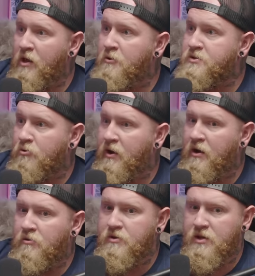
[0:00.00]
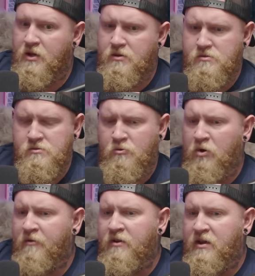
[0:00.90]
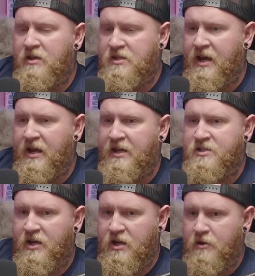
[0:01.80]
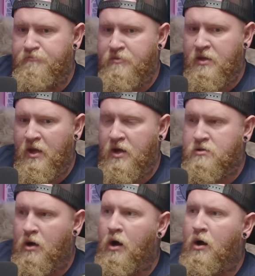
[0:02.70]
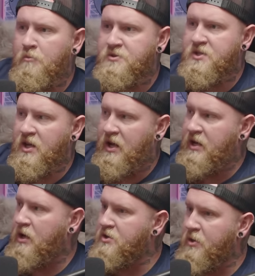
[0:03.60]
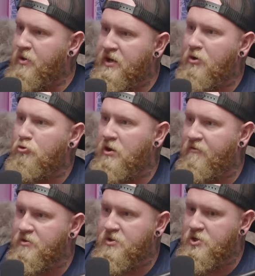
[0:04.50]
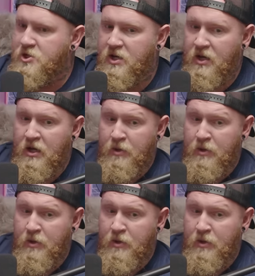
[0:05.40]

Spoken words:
floats around wherever he's at. It's like a calm sea, and he goes up and down rivers and shit.